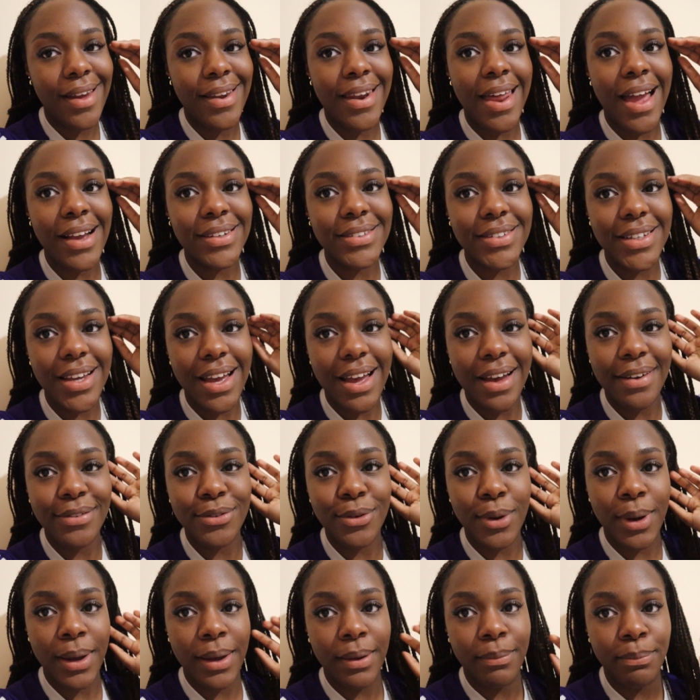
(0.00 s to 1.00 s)
And I actually
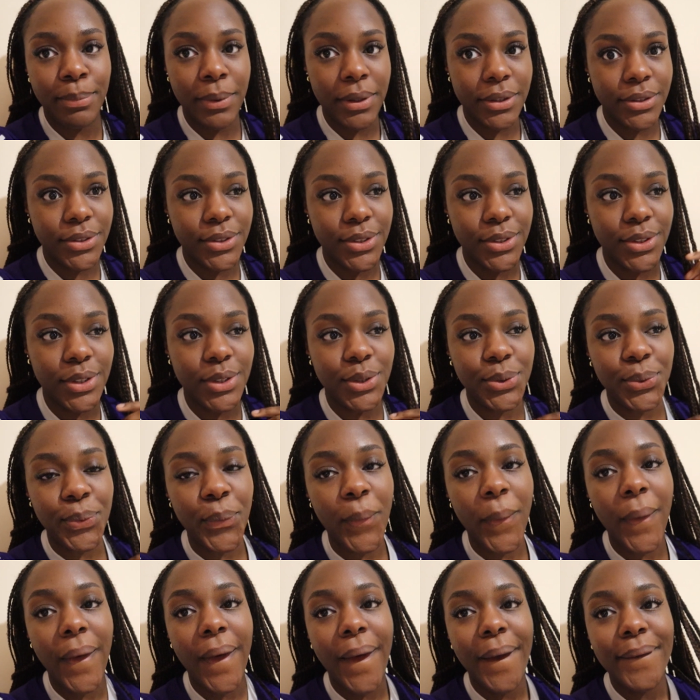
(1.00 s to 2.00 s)
have quite a bit to do.
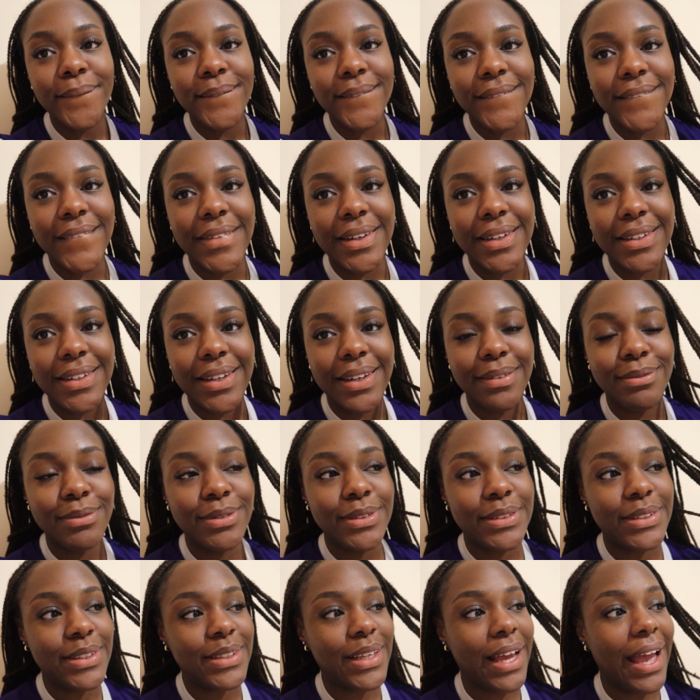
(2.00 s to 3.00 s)
But I'm
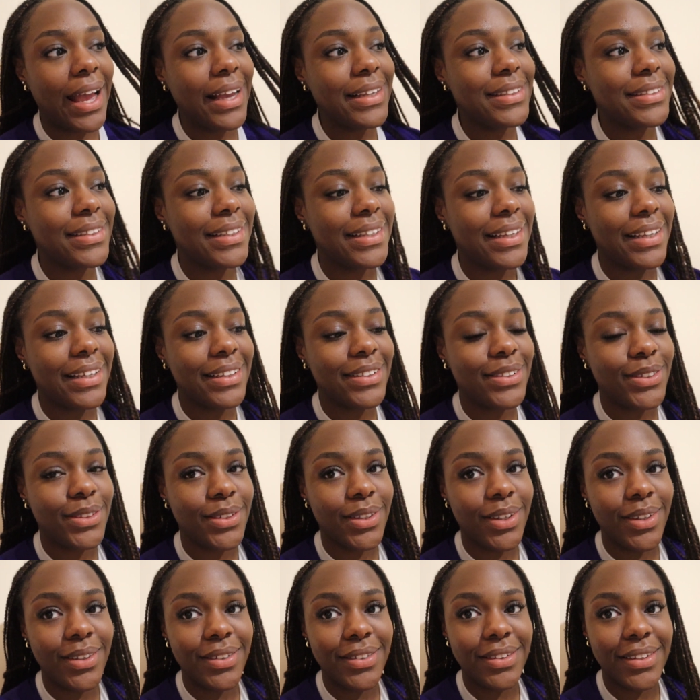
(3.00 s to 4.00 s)
so, actually
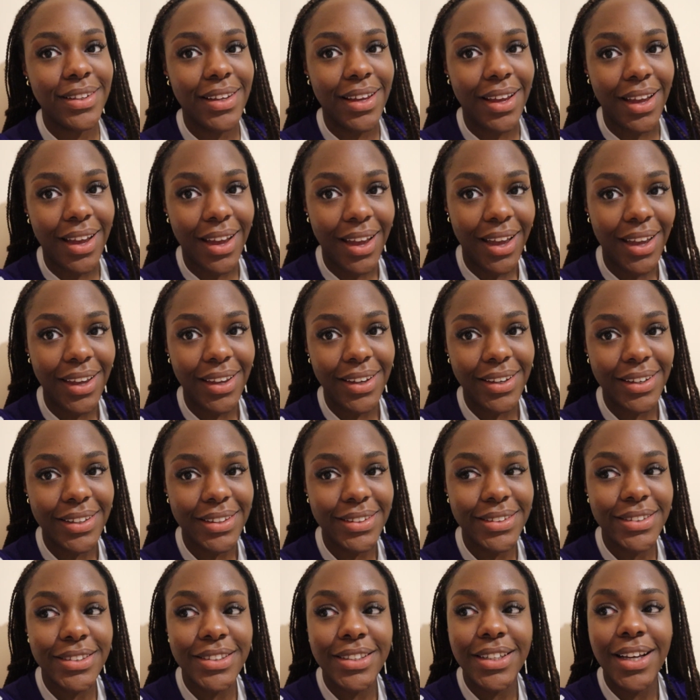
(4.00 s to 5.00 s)
so
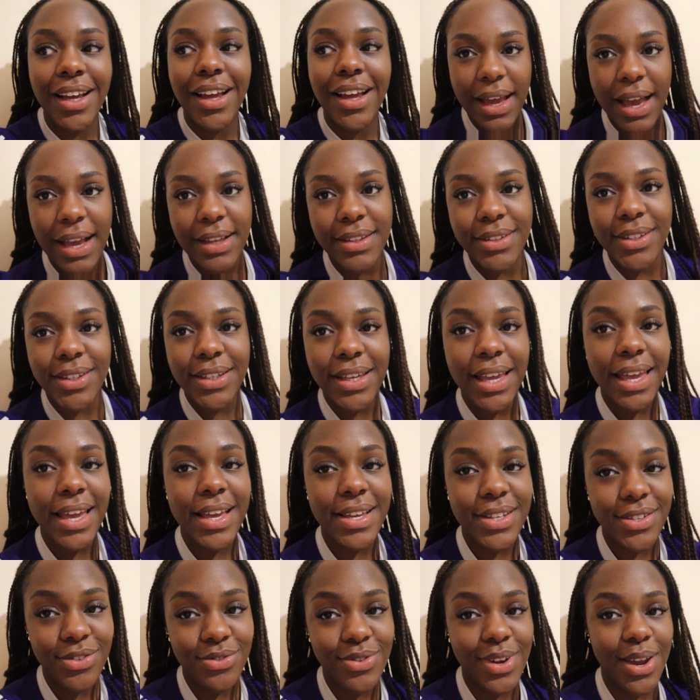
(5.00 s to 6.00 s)
tired. I took a
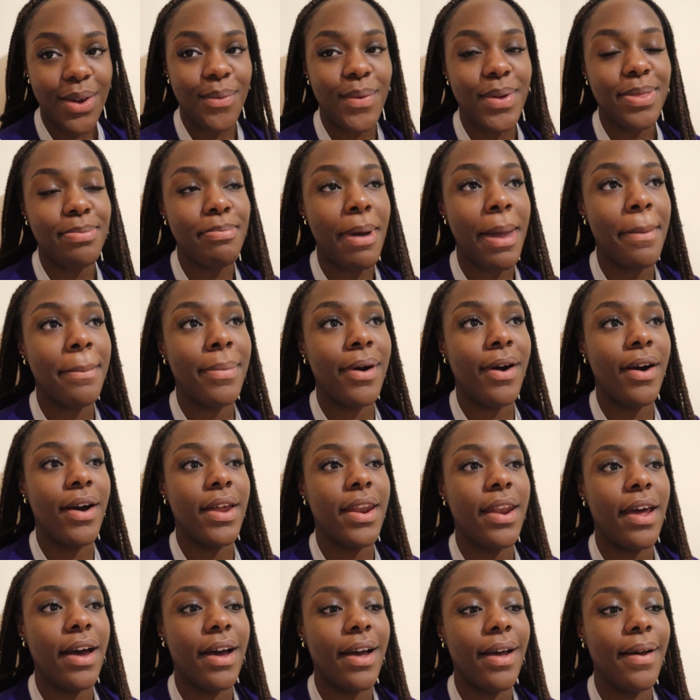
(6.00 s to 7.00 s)
history with my
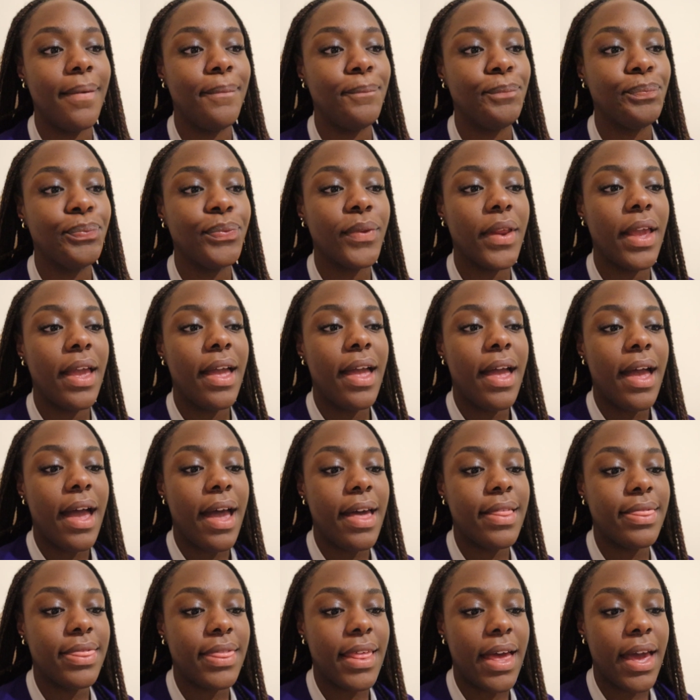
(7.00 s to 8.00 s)
partner.
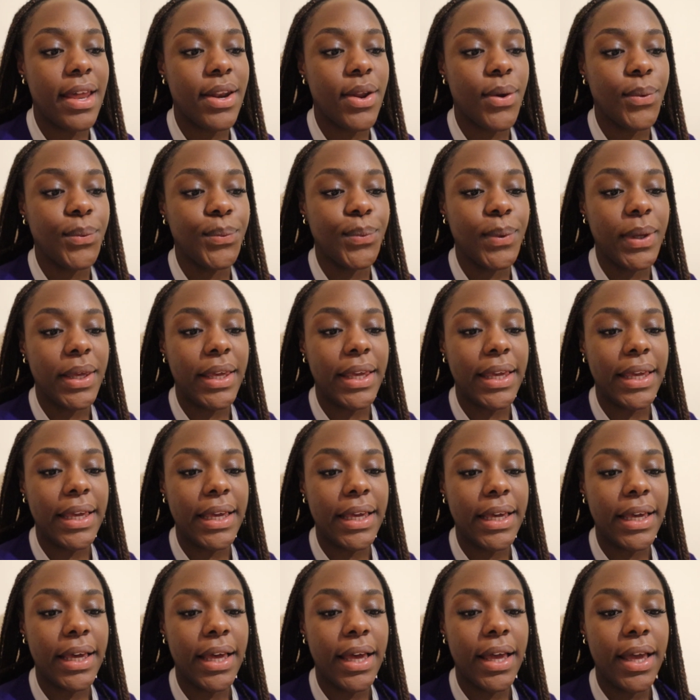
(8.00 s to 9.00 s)
And then
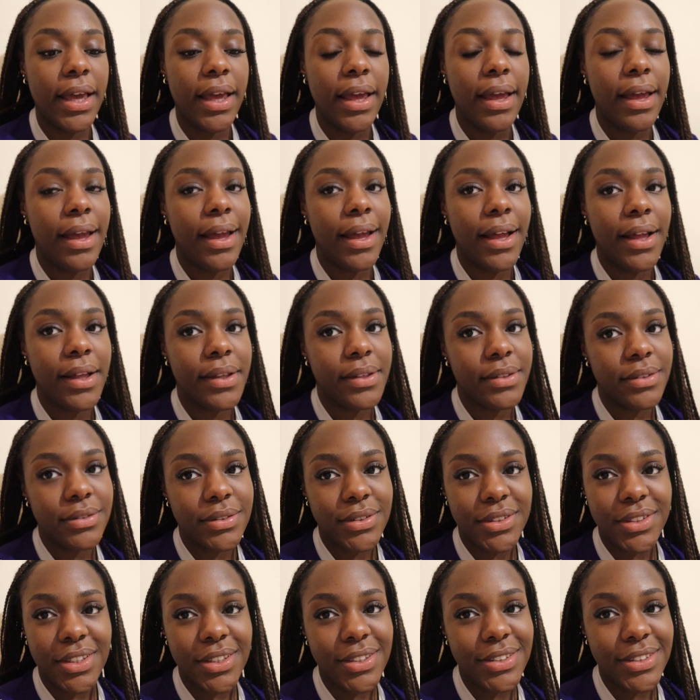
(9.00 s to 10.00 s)
we
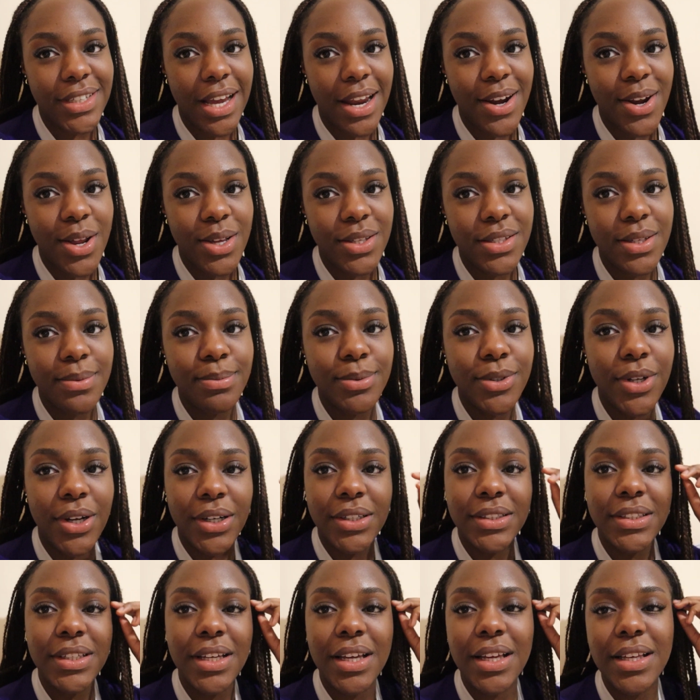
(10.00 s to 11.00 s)
just shadowed some
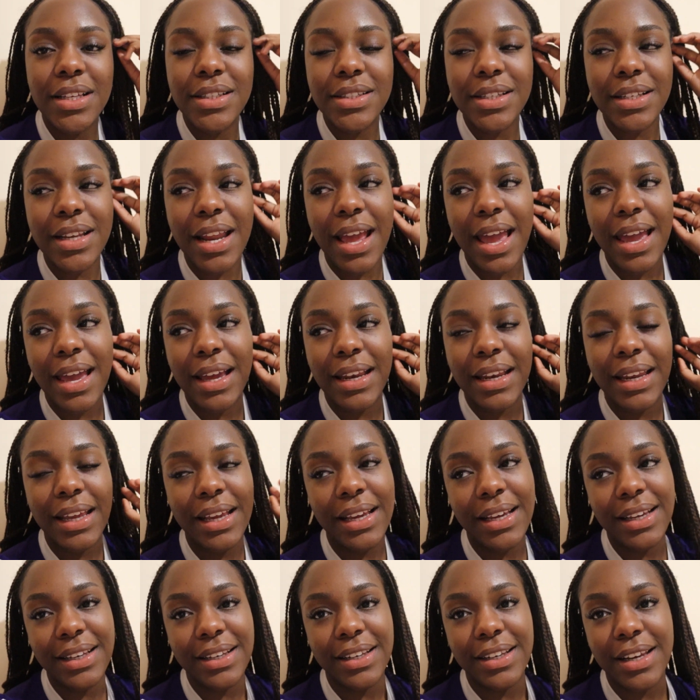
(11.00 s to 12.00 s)
doctors and A and
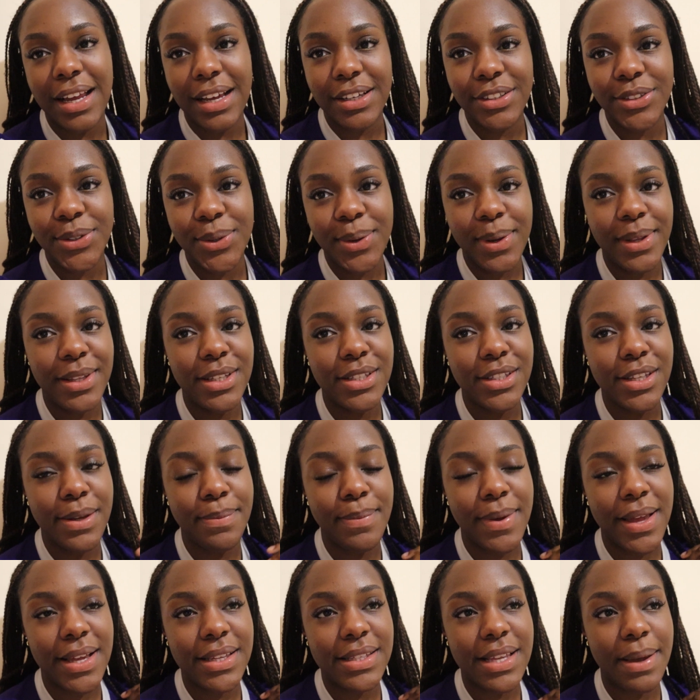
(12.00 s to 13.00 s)
E and like doing
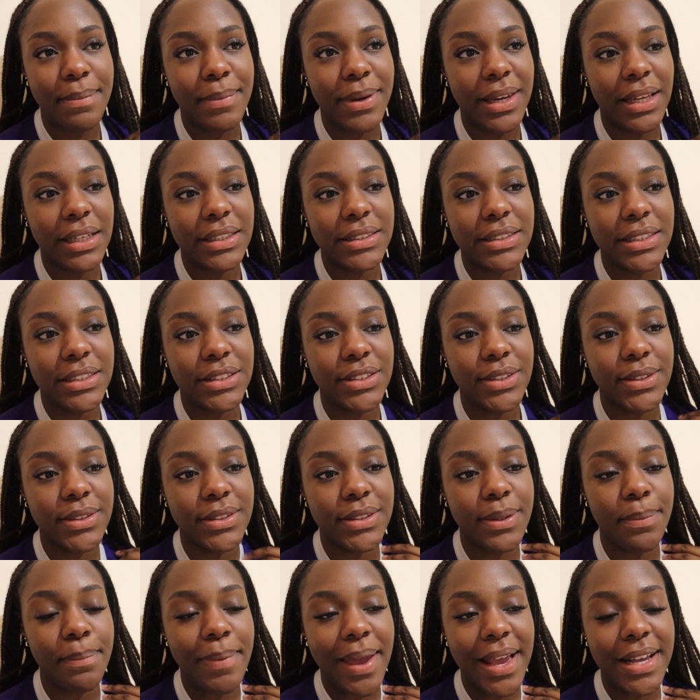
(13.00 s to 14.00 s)
some examinations on
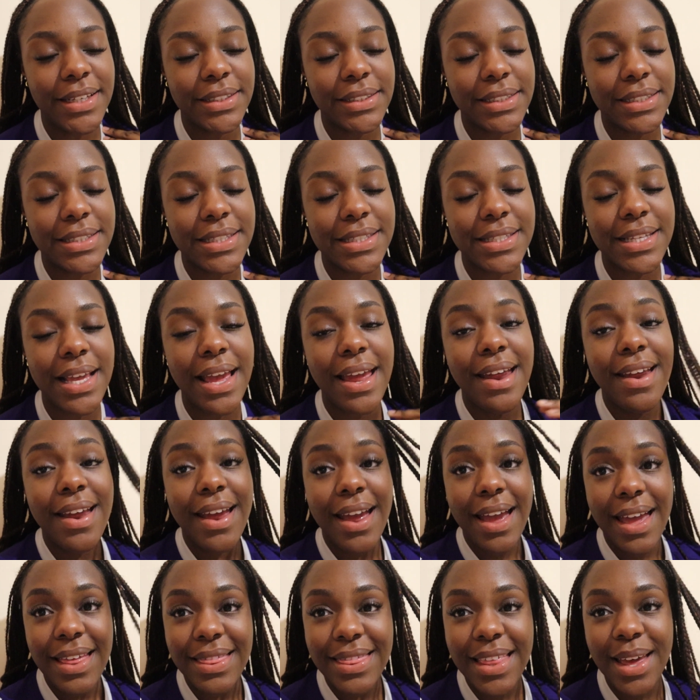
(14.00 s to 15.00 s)
some patients,
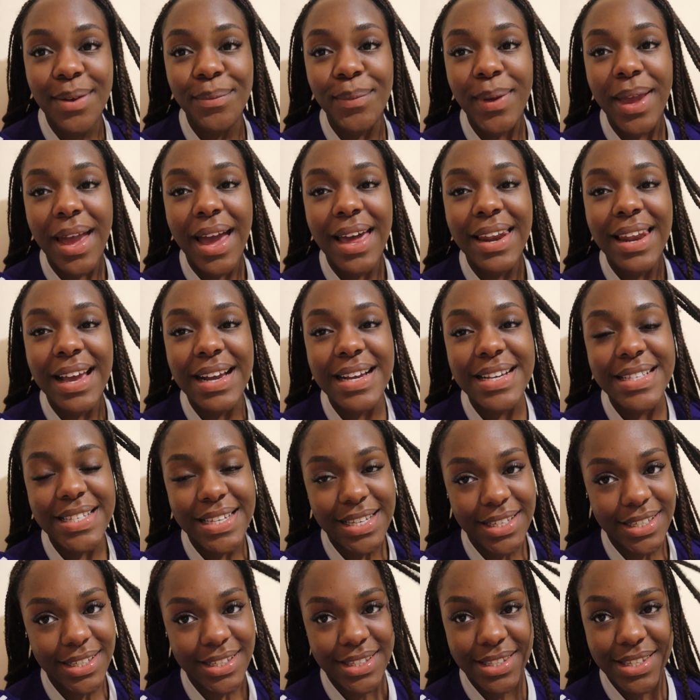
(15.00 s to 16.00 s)
and then we had like a
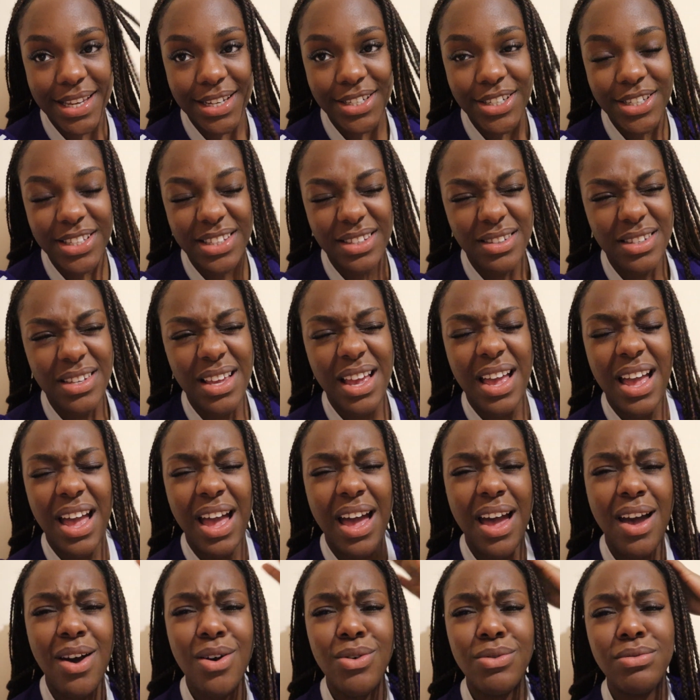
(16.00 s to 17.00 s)
teaching session.
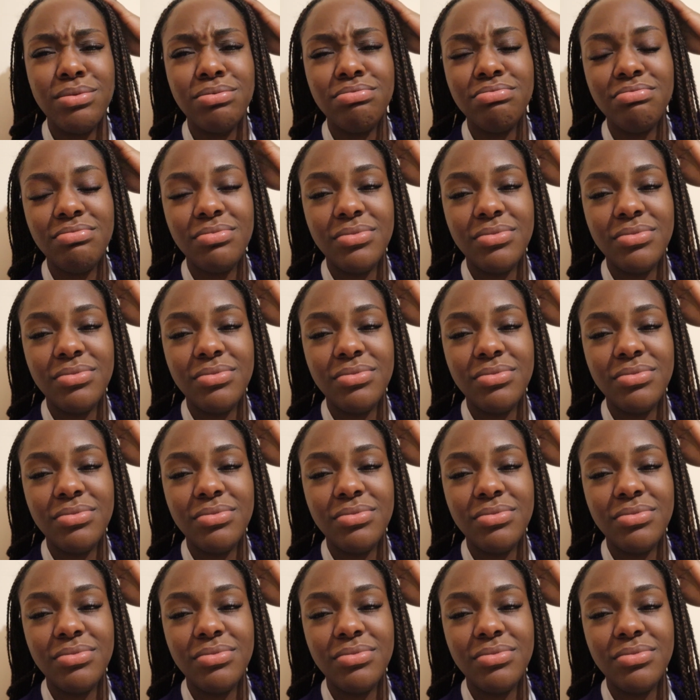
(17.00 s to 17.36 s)
Ow.